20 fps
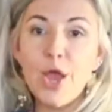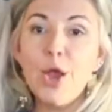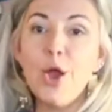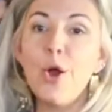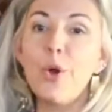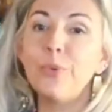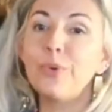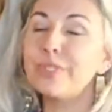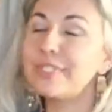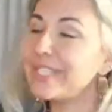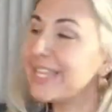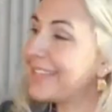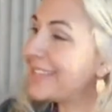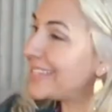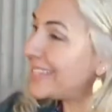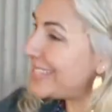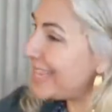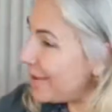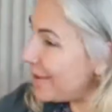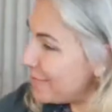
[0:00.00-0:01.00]
We'll sing the
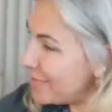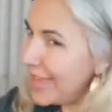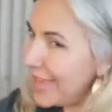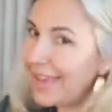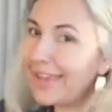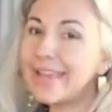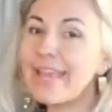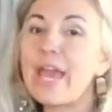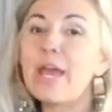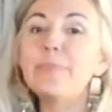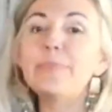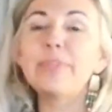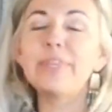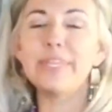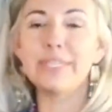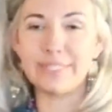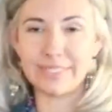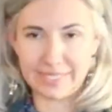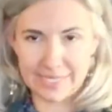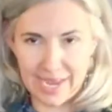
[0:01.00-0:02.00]
same thing again, but
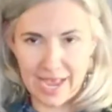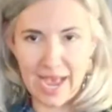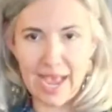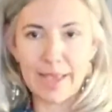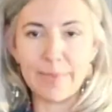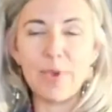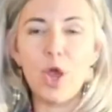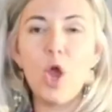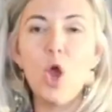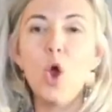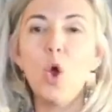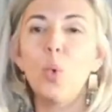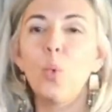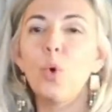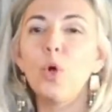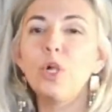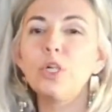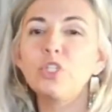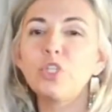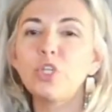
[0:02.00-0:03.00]
this time
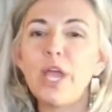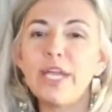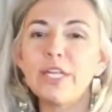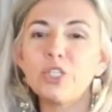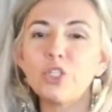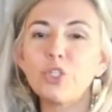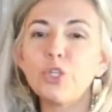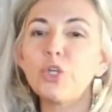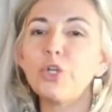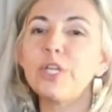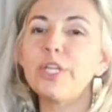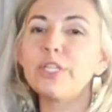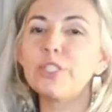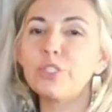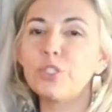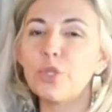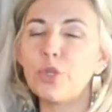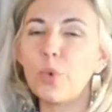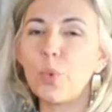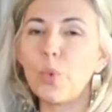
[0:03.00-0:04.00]
we'll change turning to
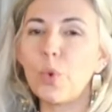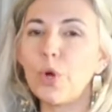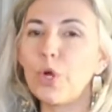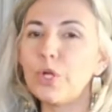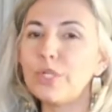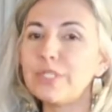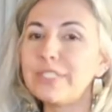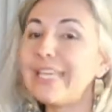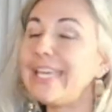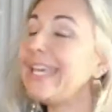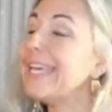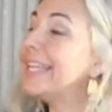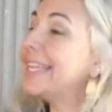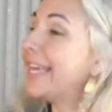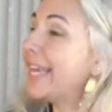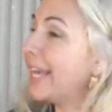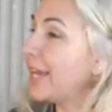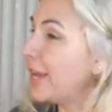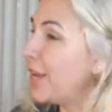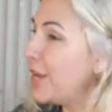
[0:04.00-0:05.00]
the world
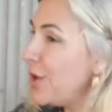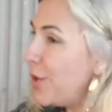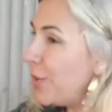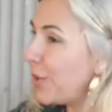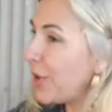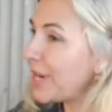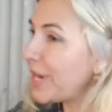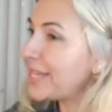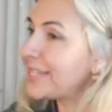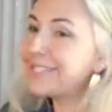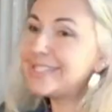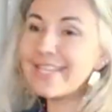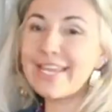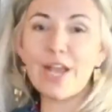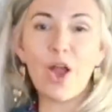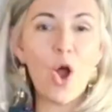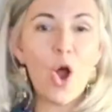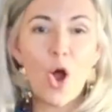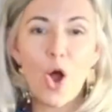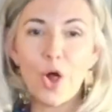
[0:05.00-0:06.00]
healing. We're going to sing
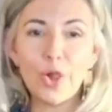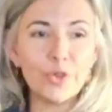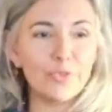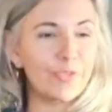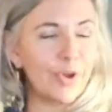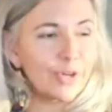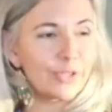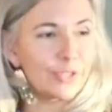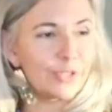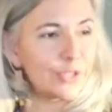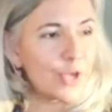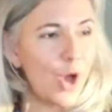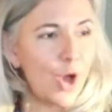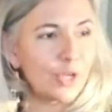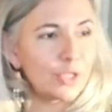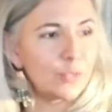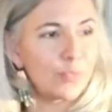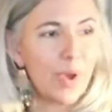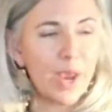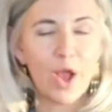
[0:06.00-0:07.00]
all of our songs,
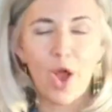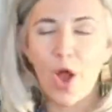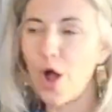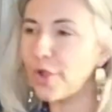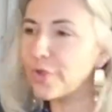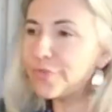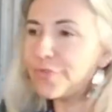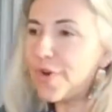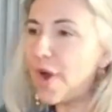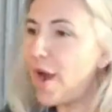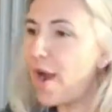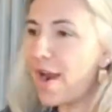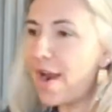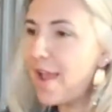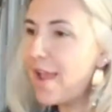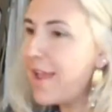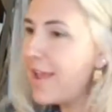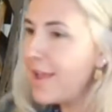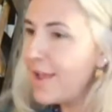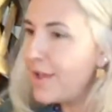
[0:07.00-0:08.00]
bring all of our
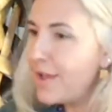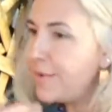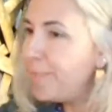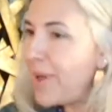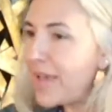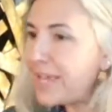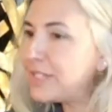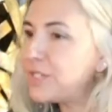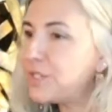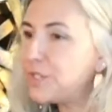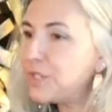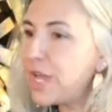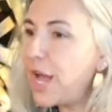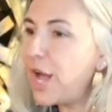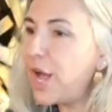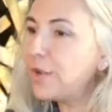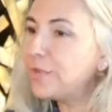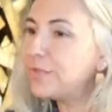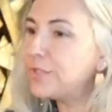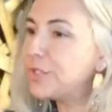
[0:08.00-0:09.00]
best
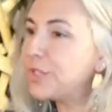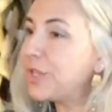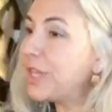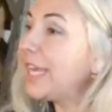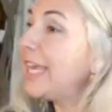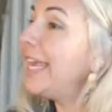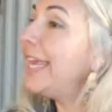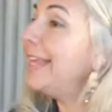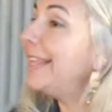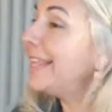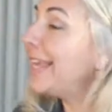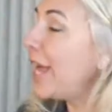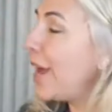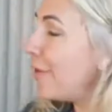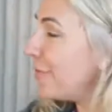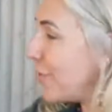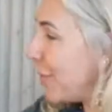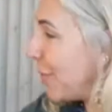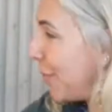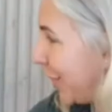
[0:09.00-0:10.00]
selves to the healing of
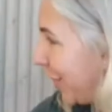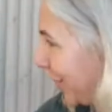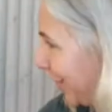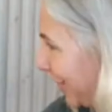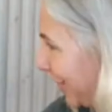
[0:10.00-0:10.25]
the world.